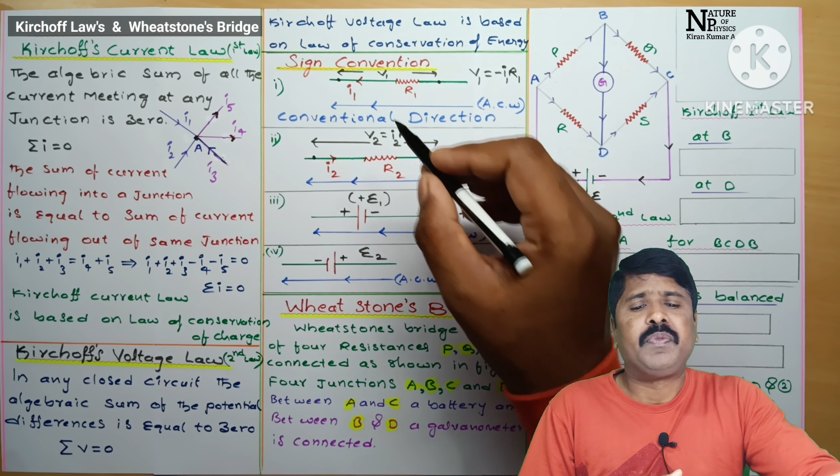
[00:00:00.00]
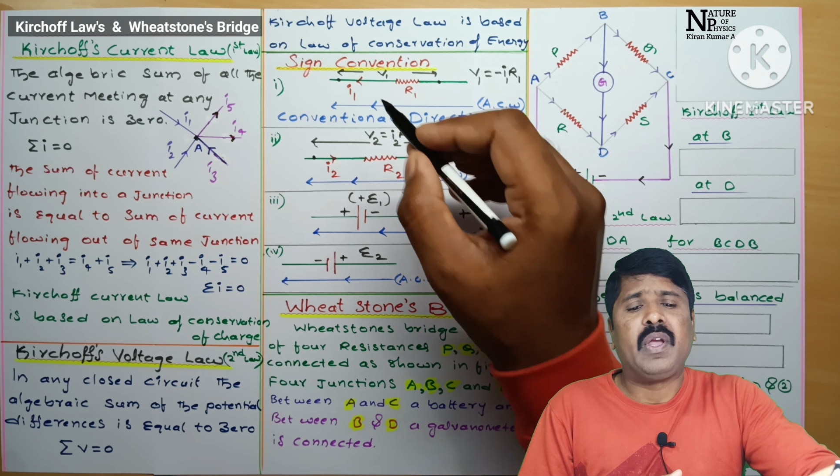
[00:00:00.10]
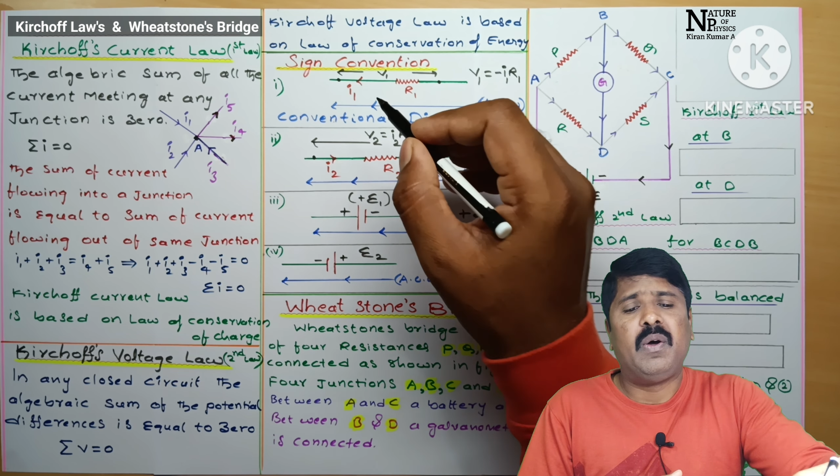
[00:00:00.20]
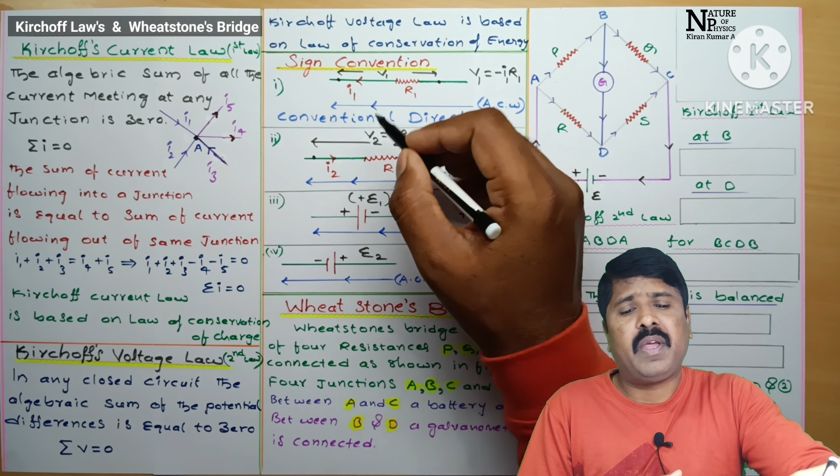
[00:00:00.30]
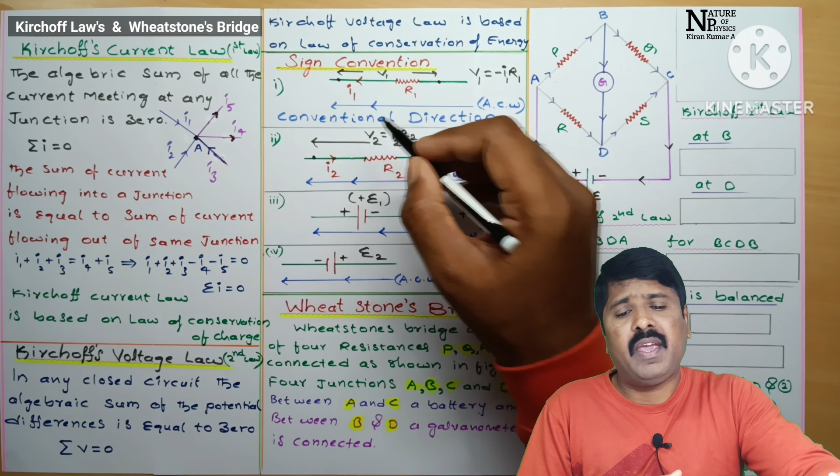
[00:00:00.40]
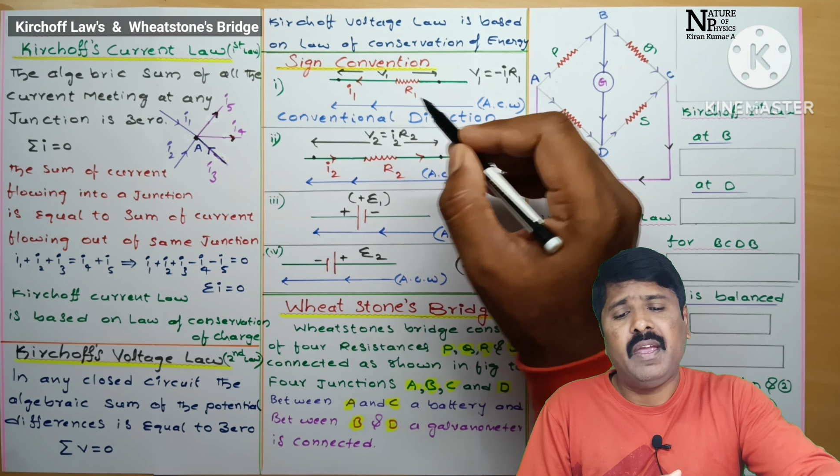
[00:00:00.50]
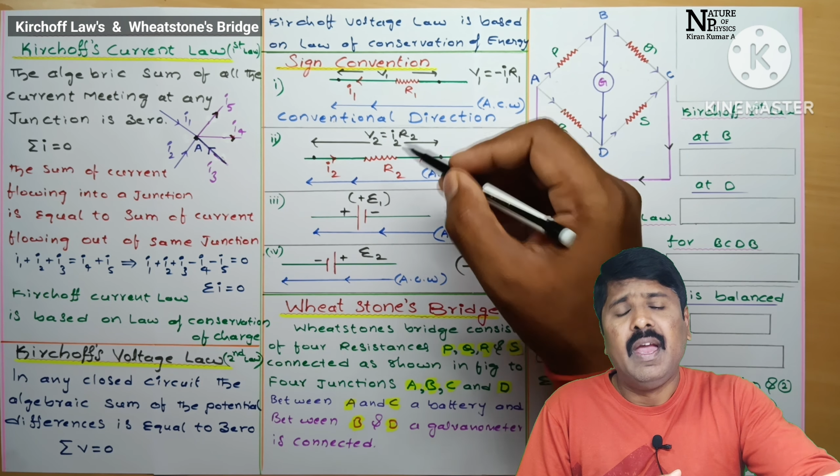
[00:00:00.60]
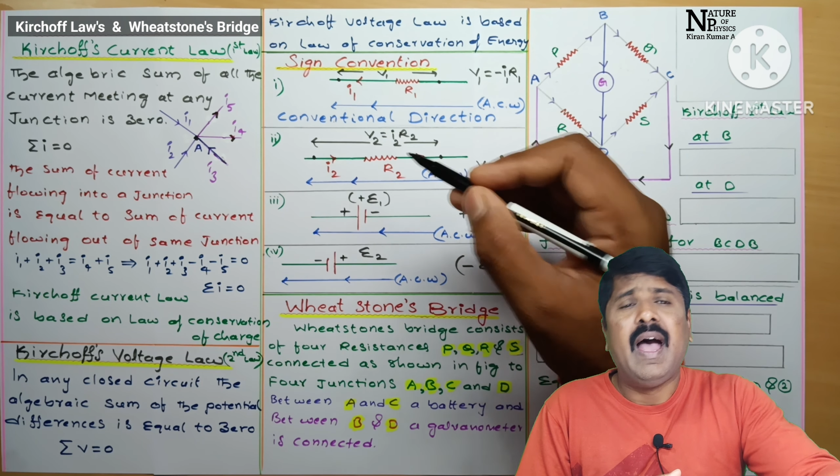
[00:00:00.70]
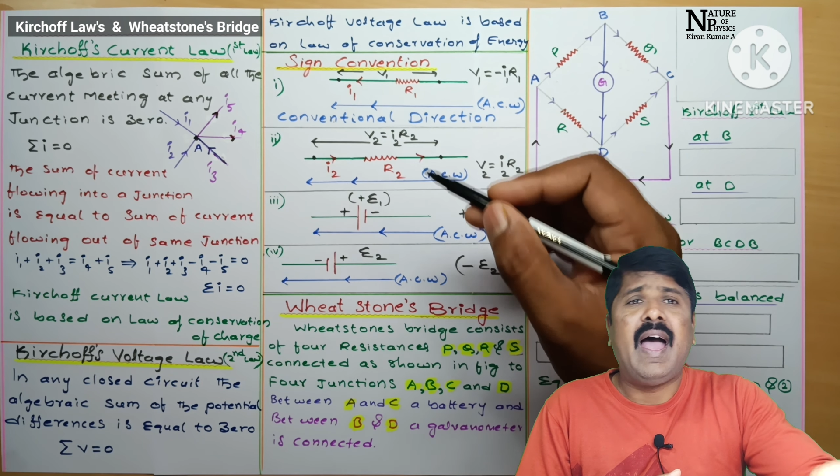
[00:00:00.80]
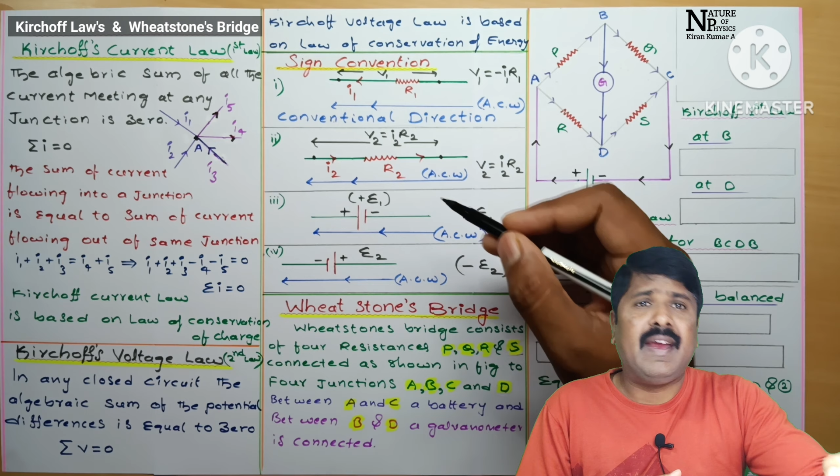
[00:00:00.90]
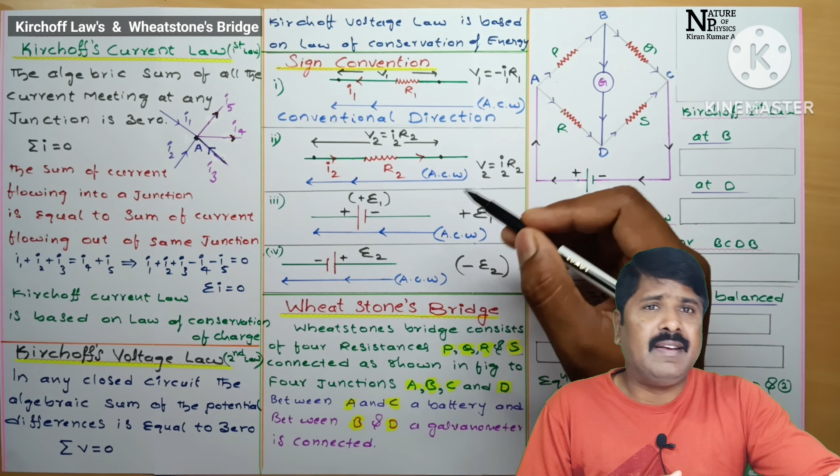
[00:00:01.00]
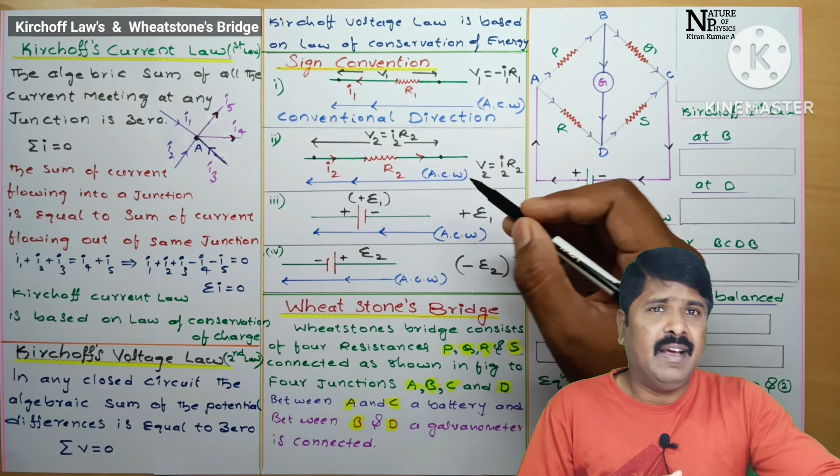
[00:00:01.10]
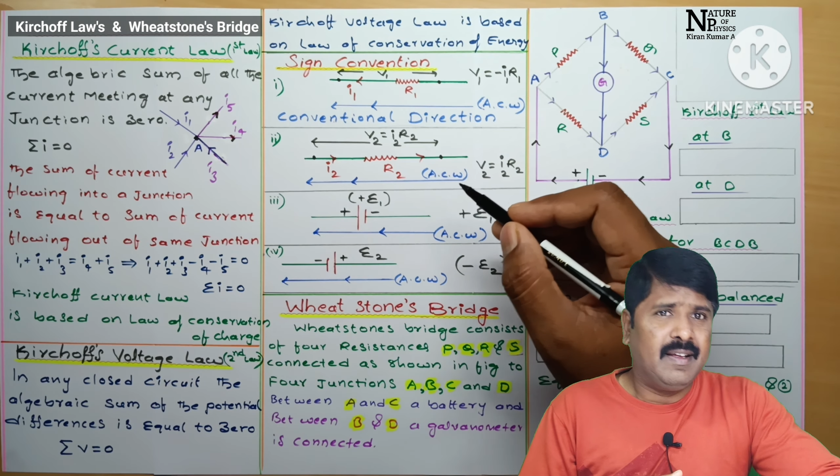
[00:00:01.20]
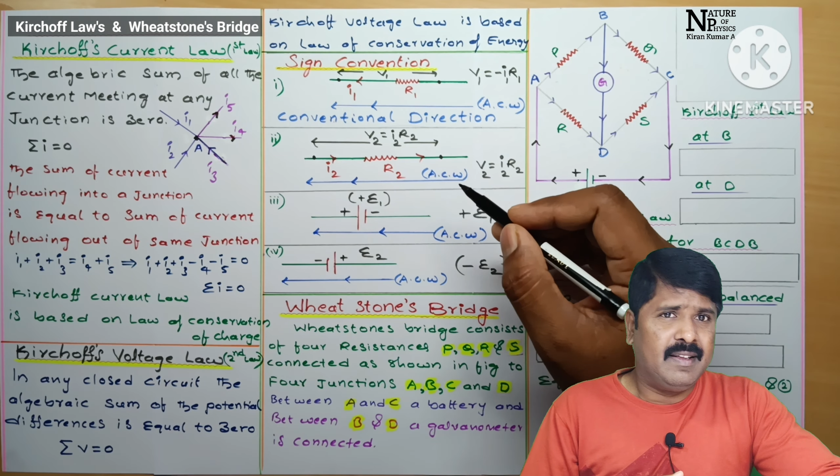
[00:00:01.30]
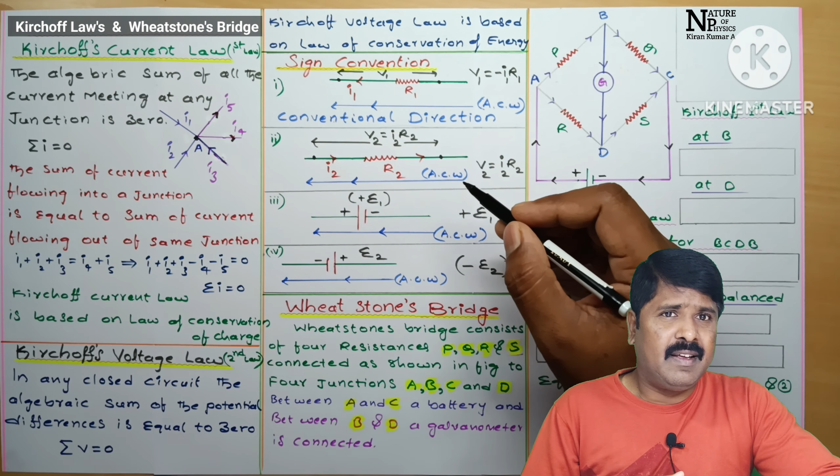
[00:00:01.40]
Okay,
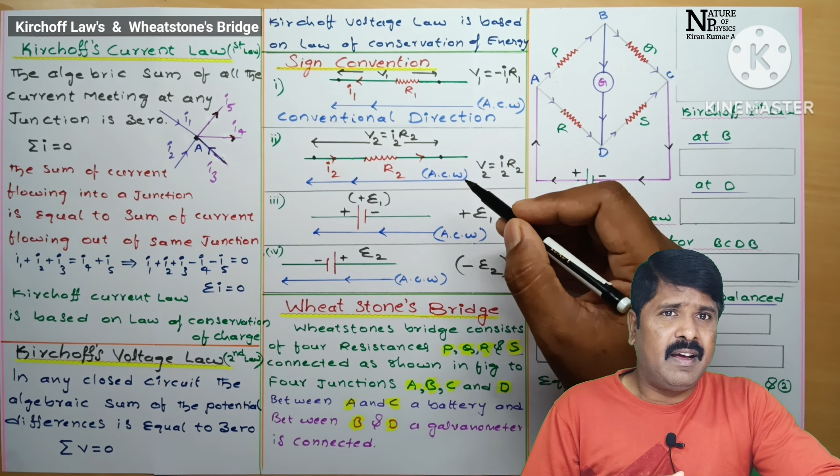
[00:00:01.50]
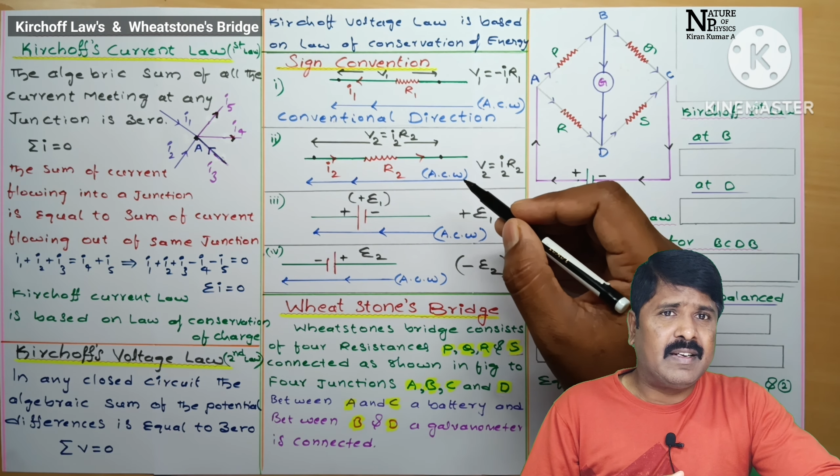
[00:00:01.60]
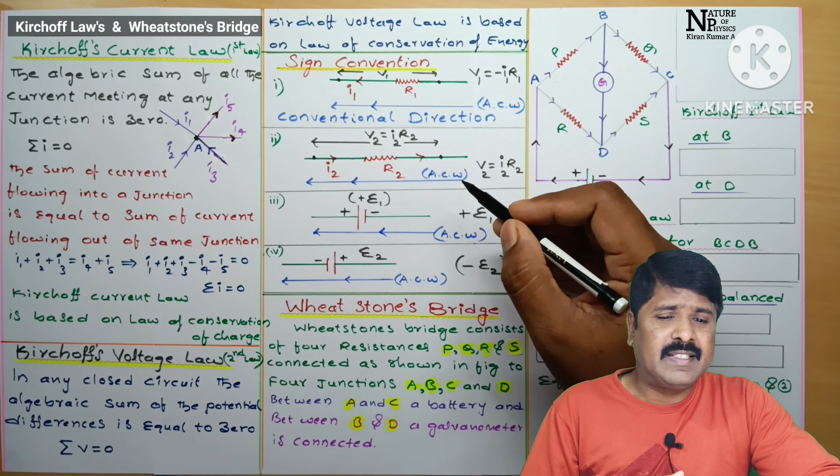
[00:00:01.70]
and there are